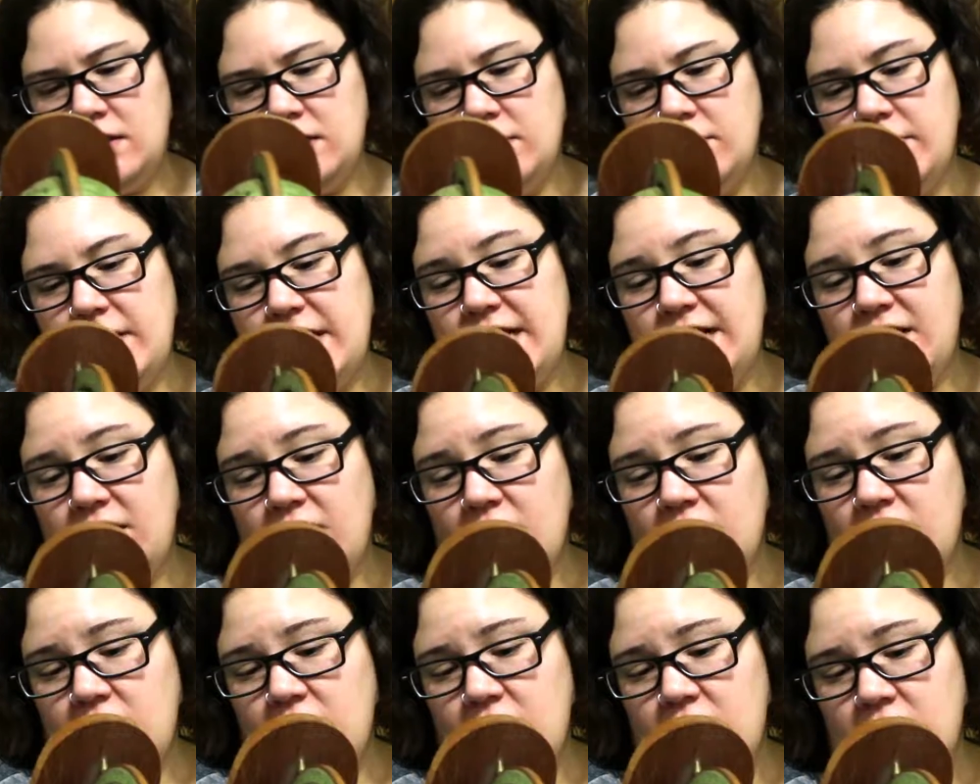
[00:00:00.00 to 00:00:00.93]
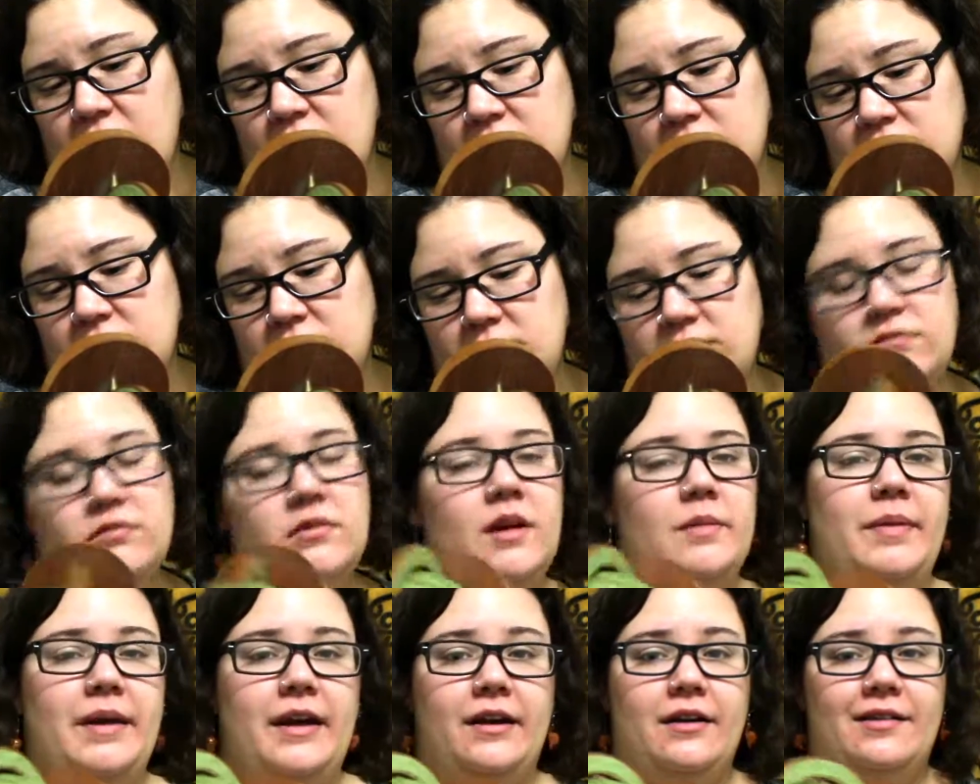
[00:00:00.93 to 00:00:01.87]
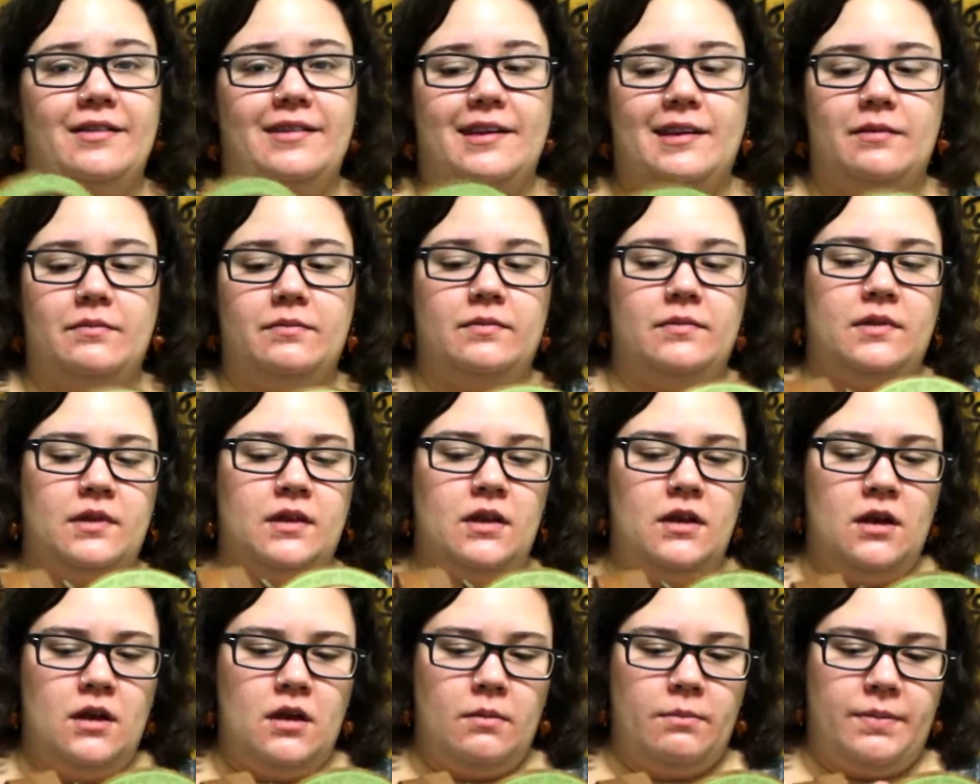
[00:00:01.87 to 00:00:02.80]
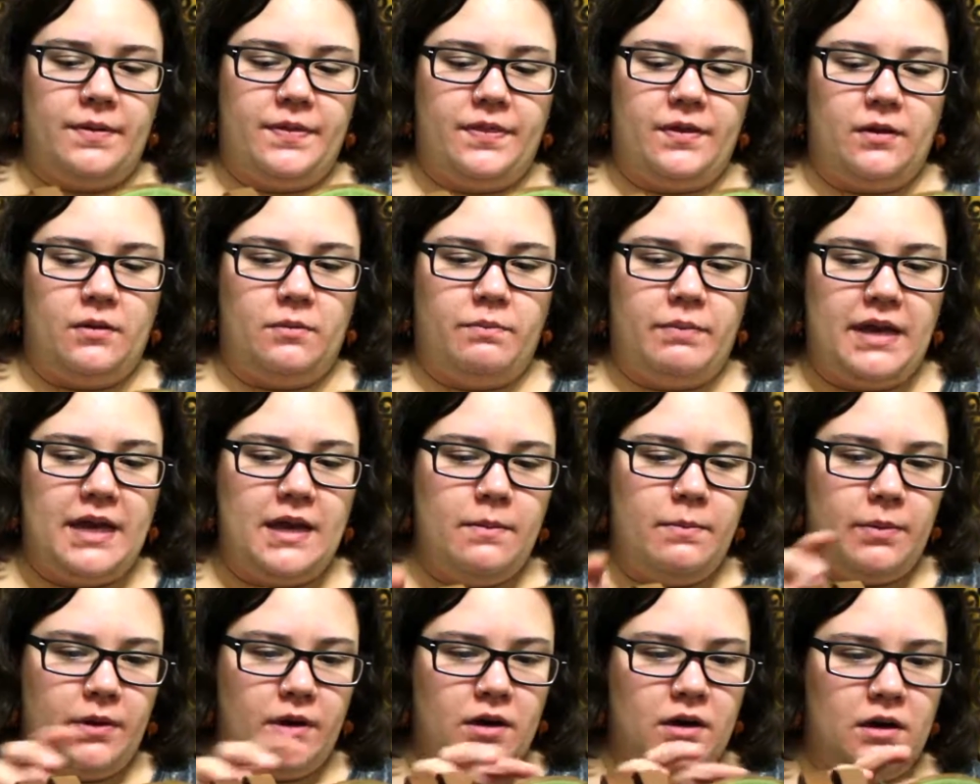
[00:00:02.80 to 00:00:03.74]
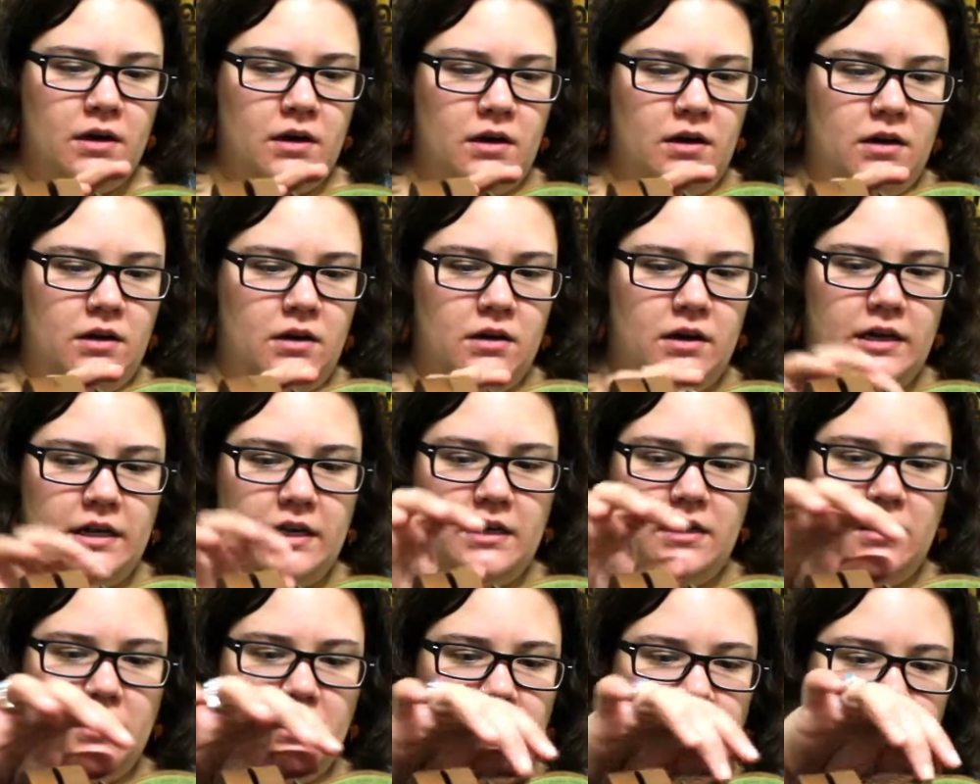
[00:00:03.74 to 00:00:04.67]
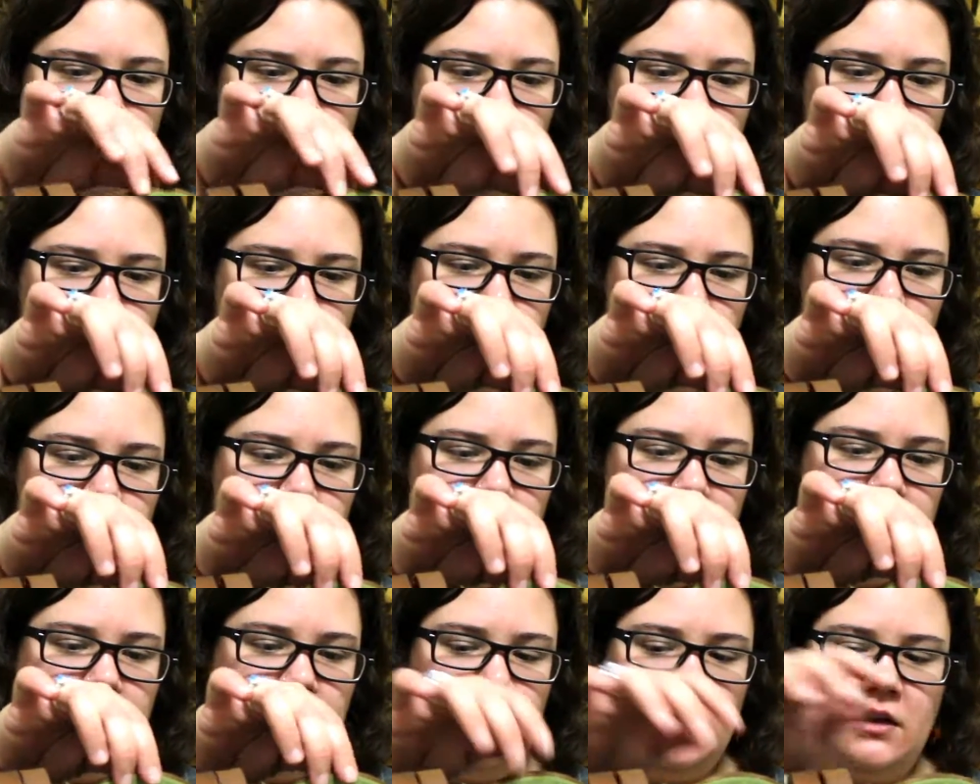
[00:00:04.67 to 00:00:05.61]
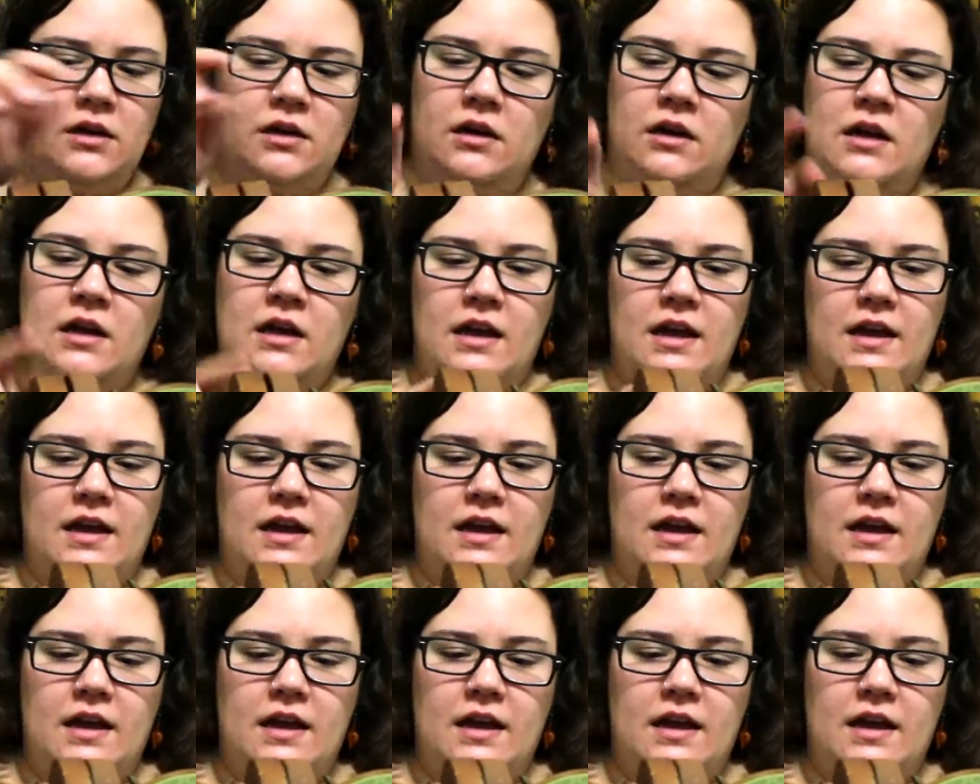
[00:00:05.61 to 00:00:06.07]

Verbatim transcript: They're made in Hong Kong, apparently. But they're paper on here, paper here,